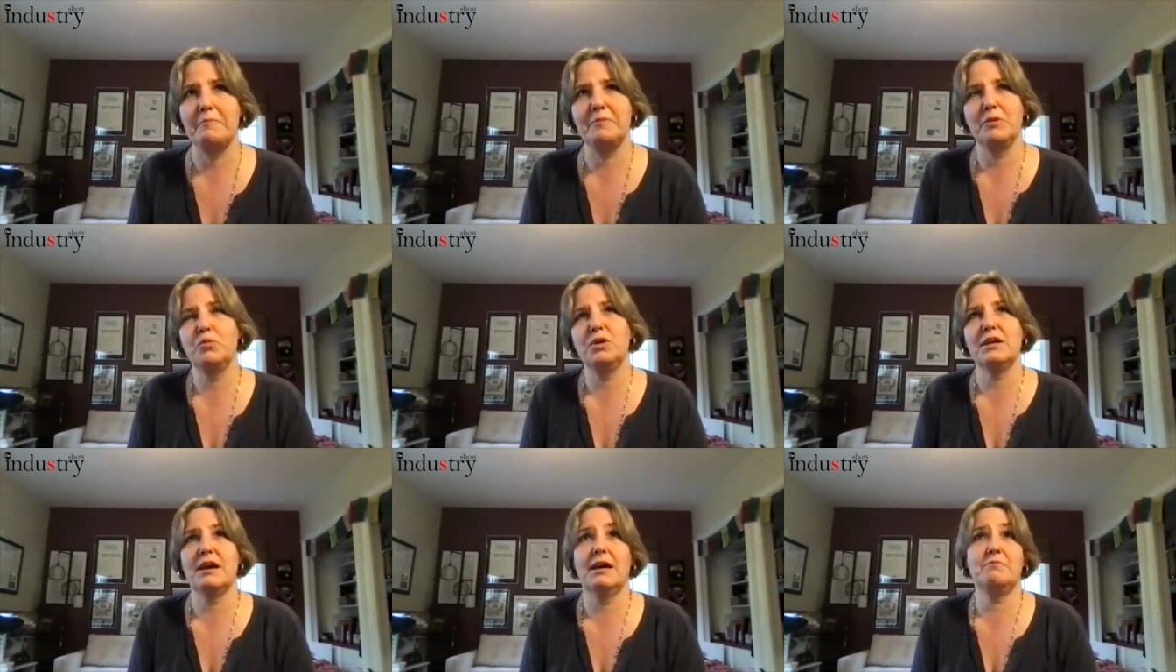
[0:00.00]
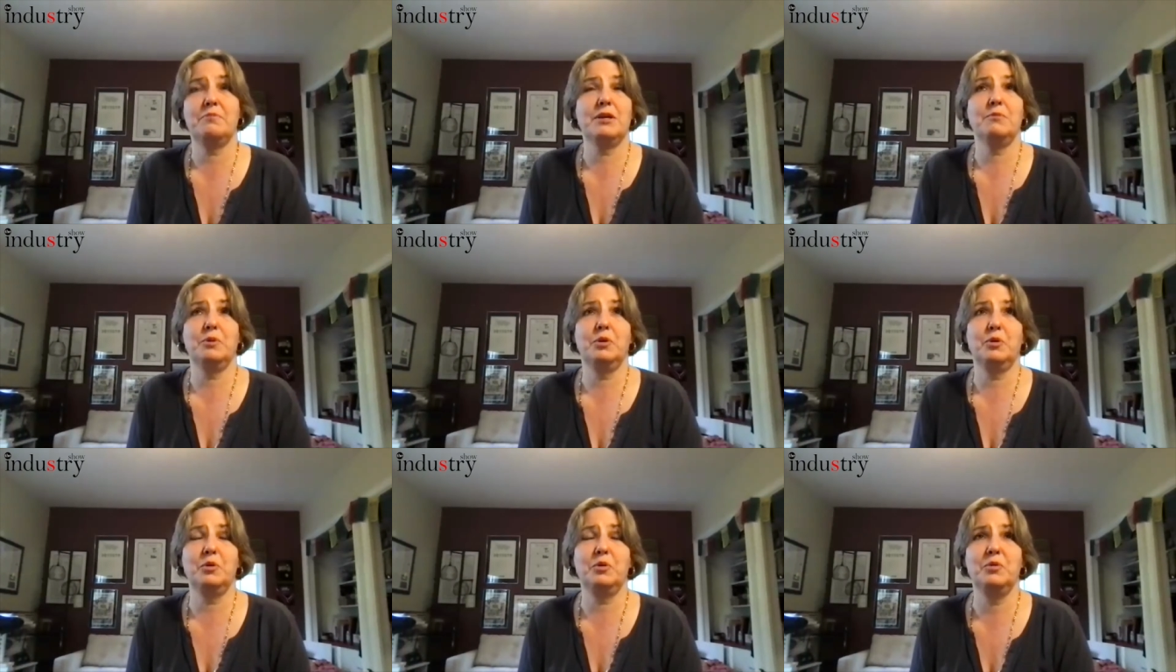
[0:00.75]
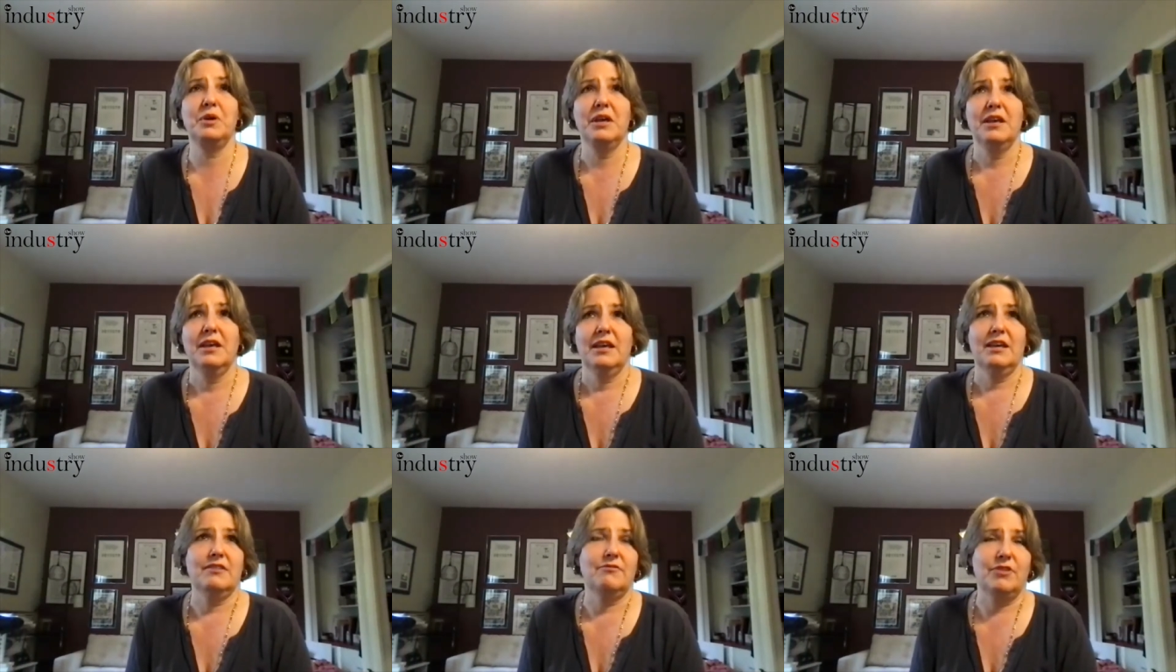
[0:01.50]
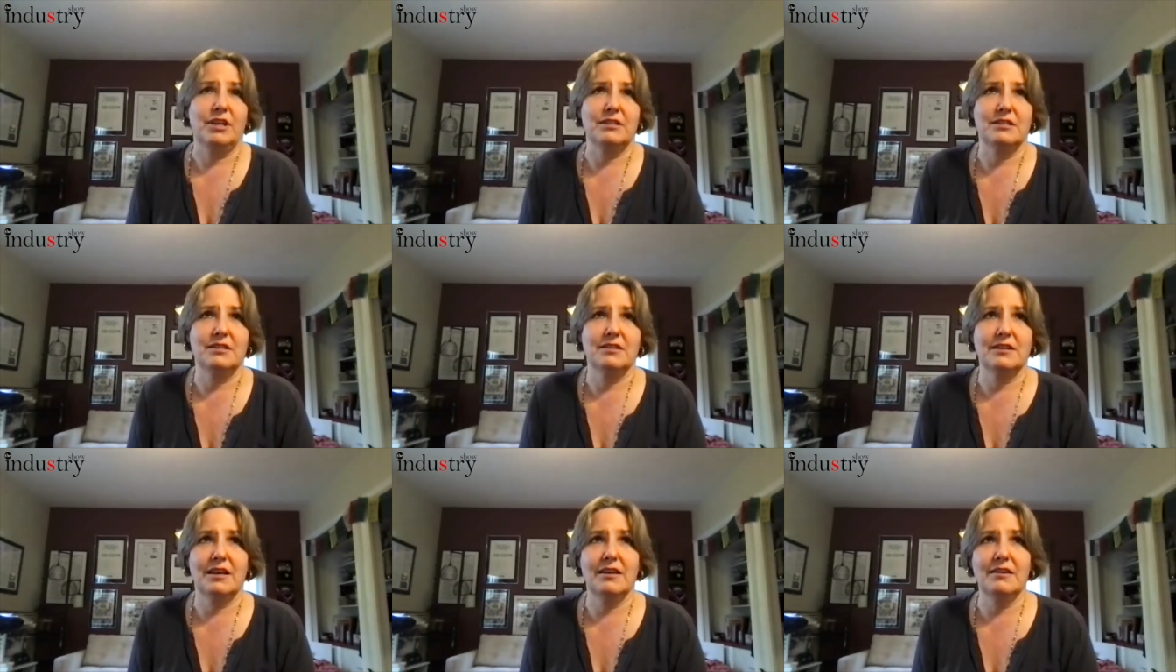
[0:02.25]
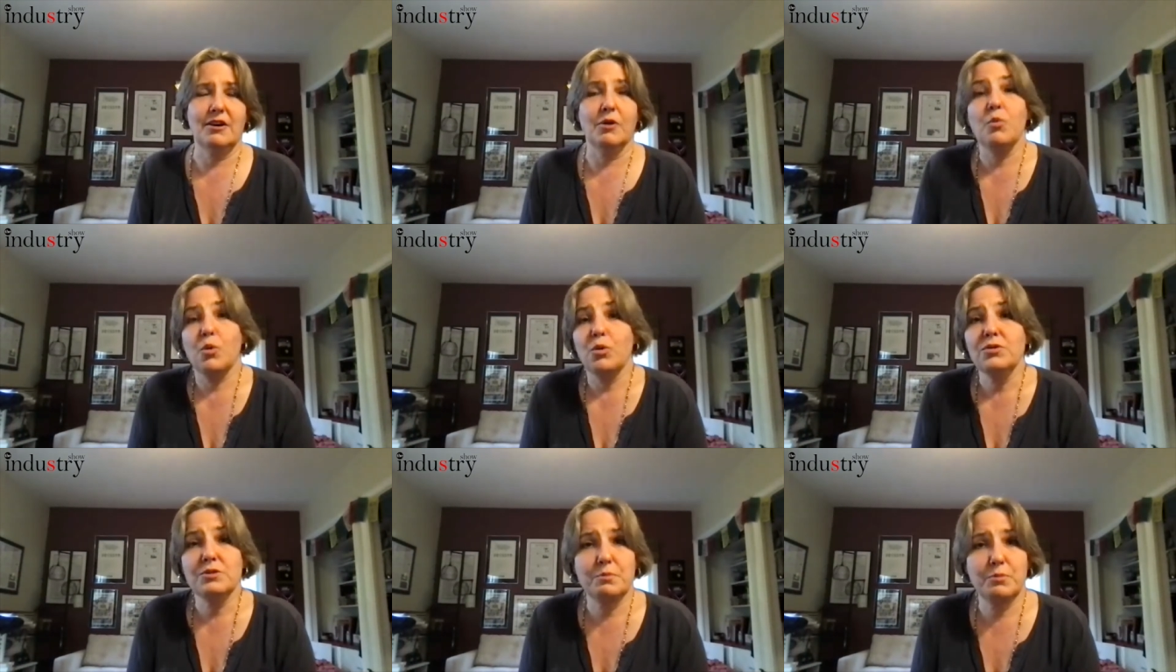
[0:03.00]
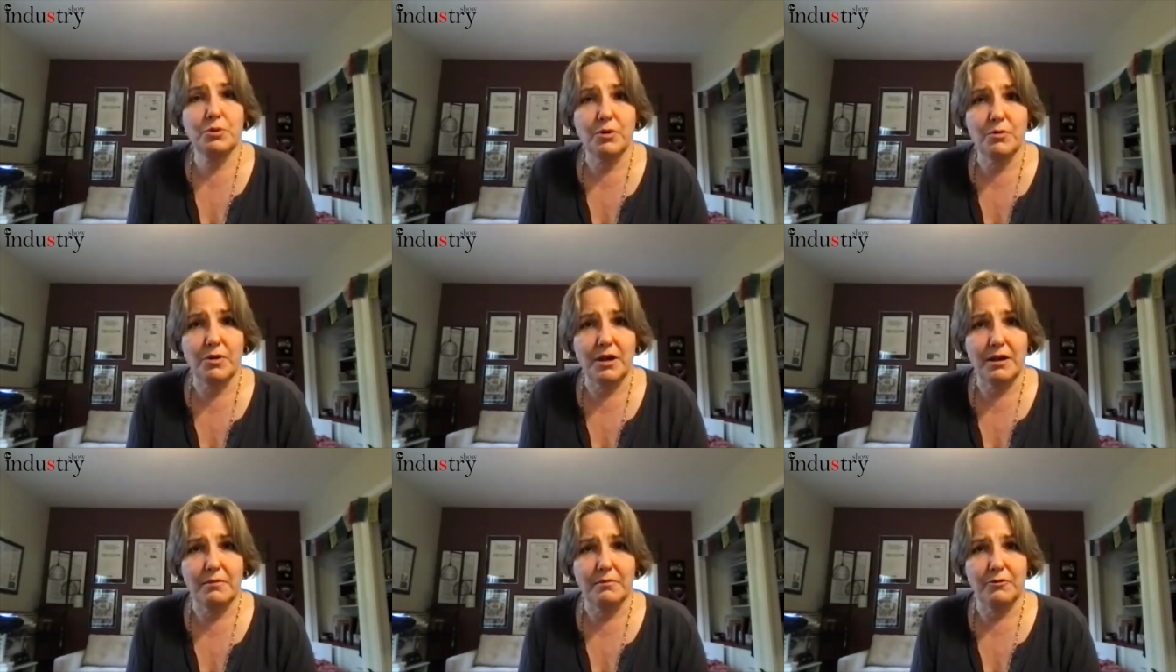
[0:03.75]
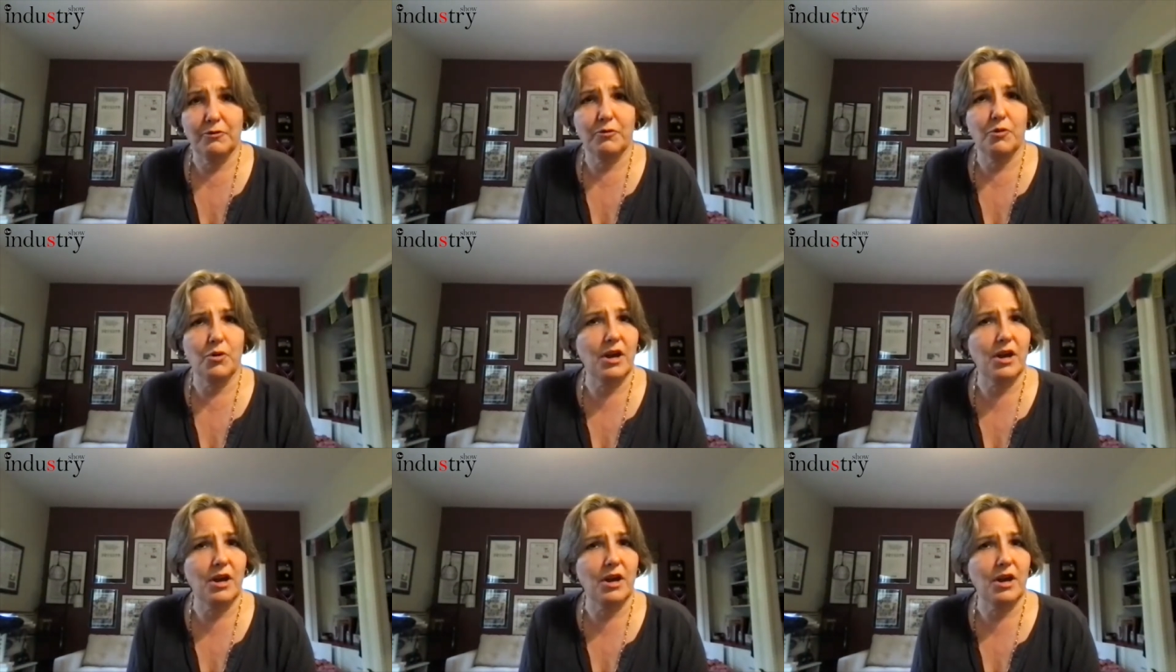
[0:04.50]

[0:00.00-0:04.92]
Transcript: We had people who invented a awards program for